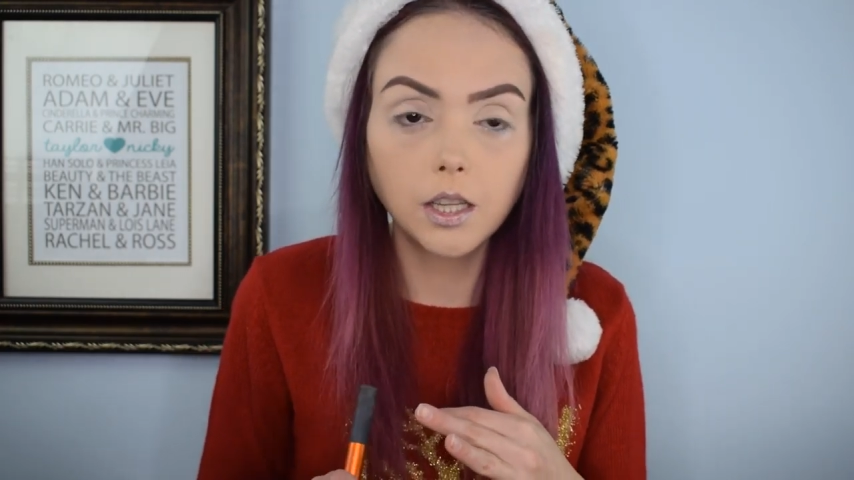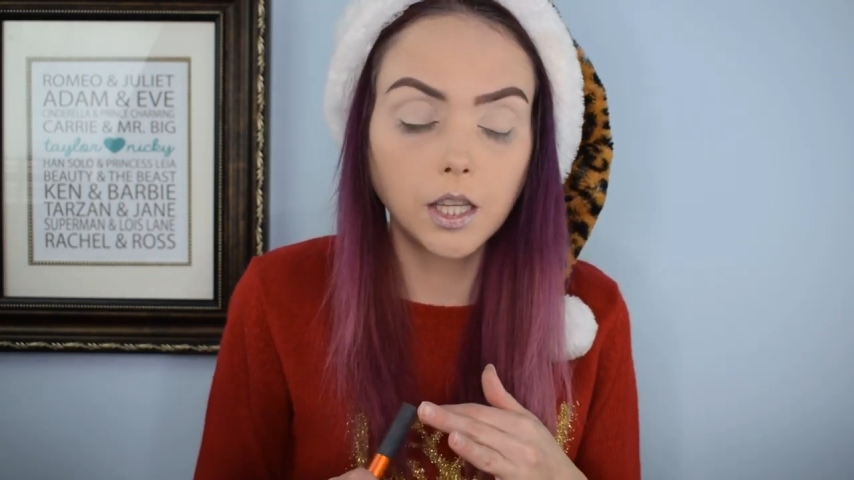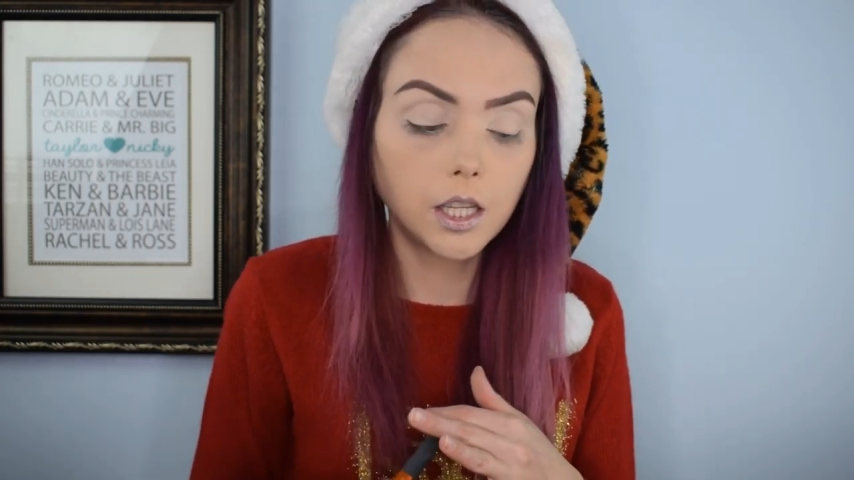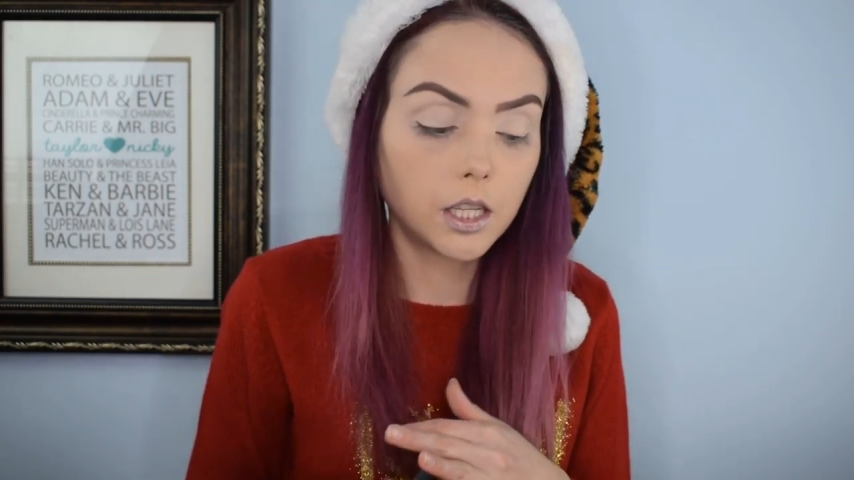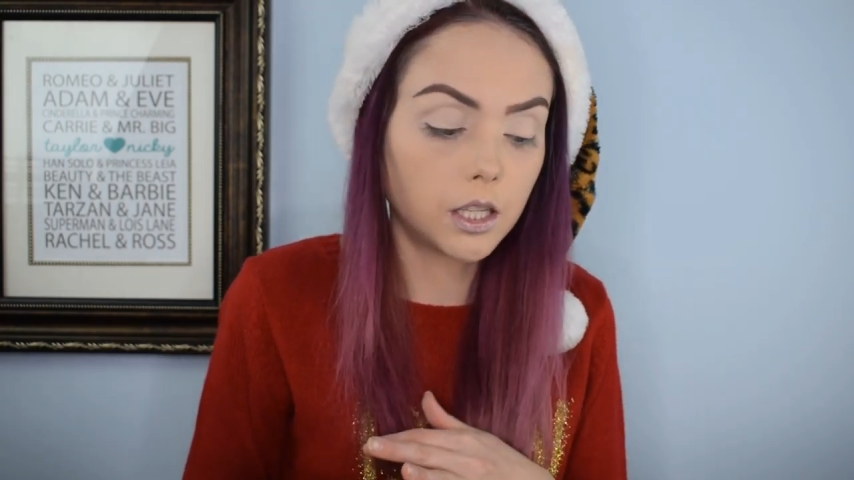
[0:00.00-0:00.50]

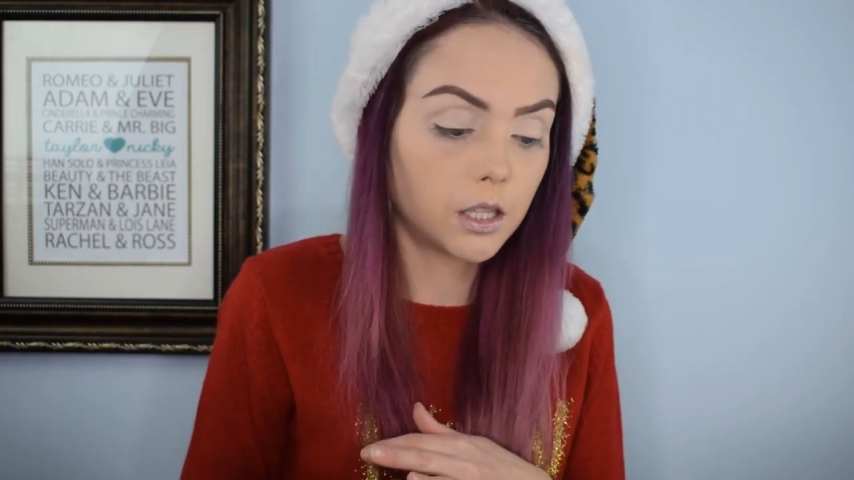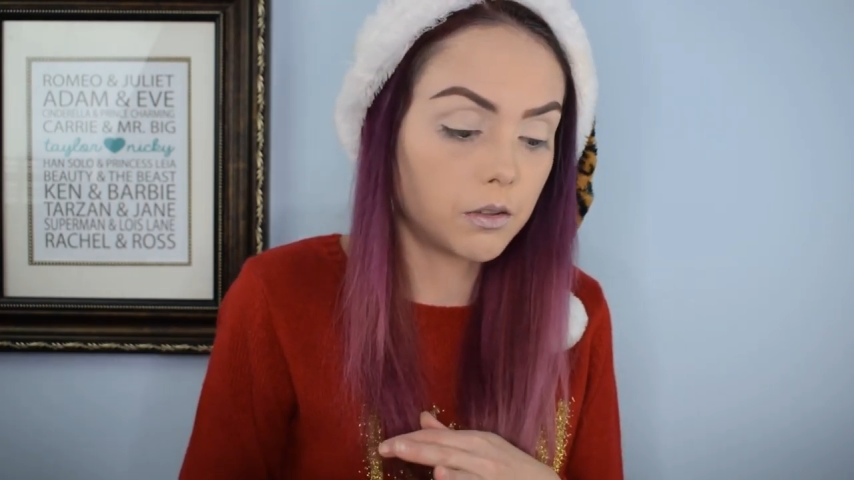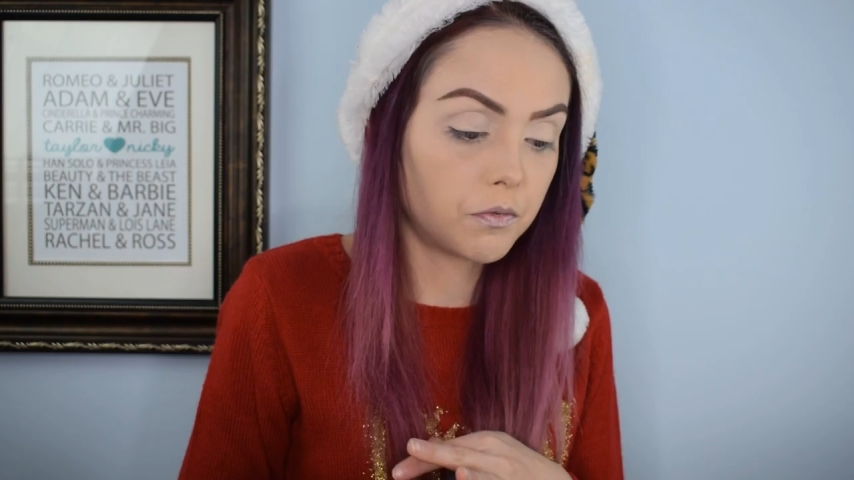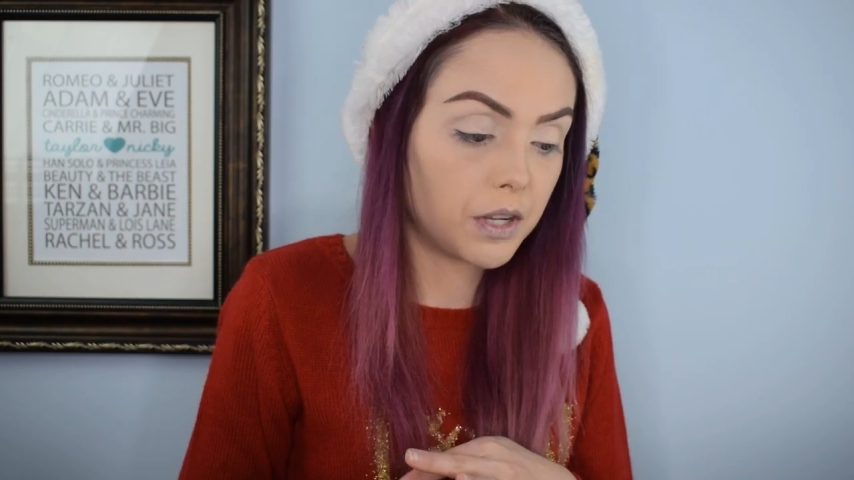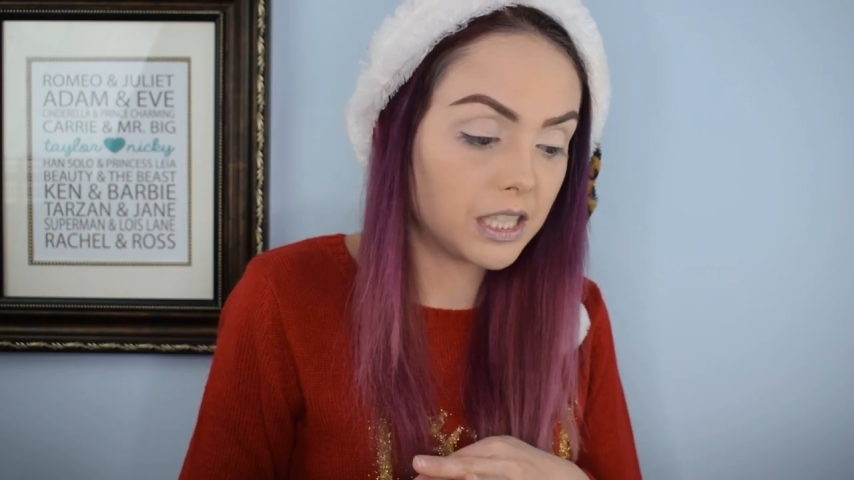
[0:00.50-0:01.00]
the
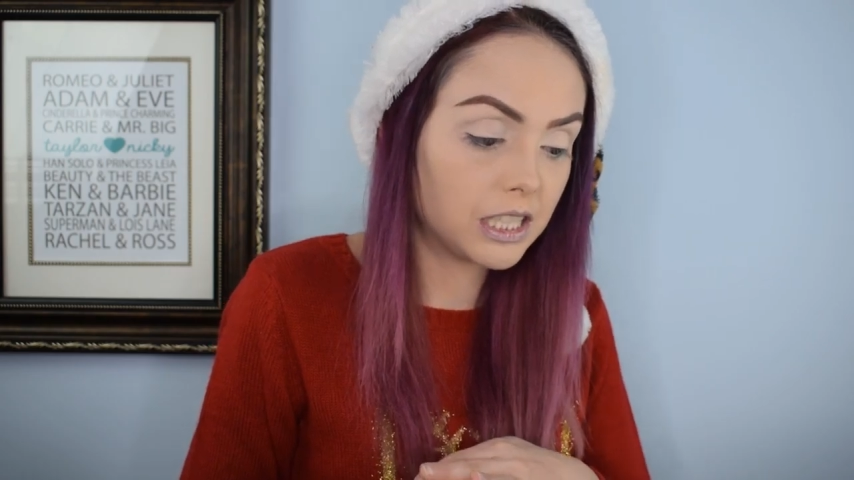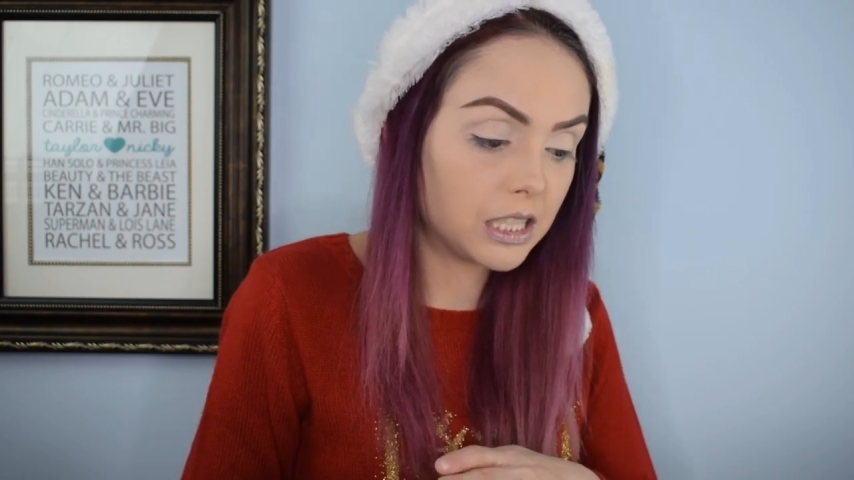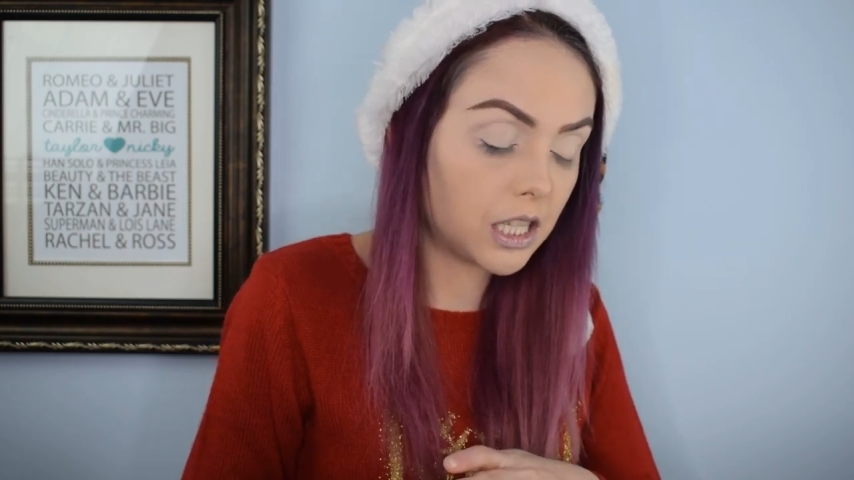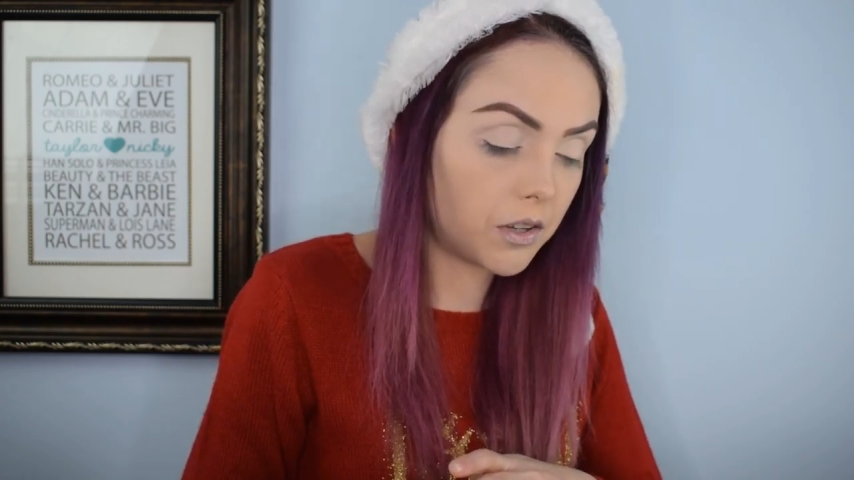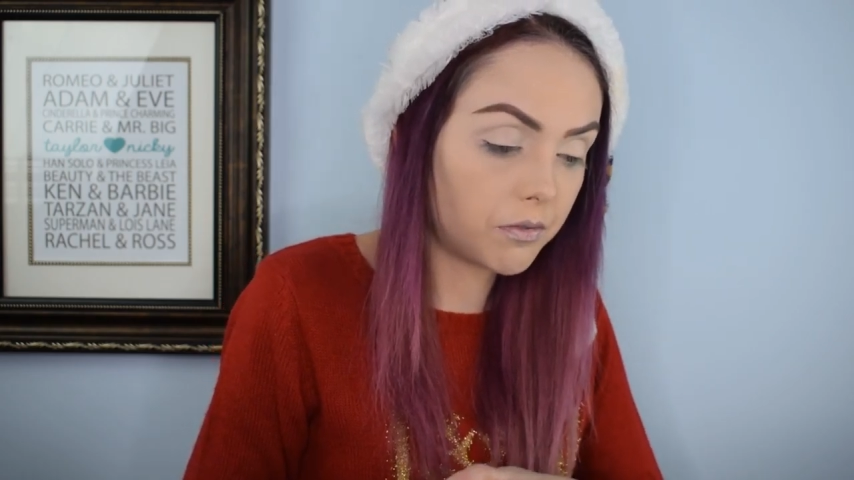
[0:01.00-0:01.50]
face stuff,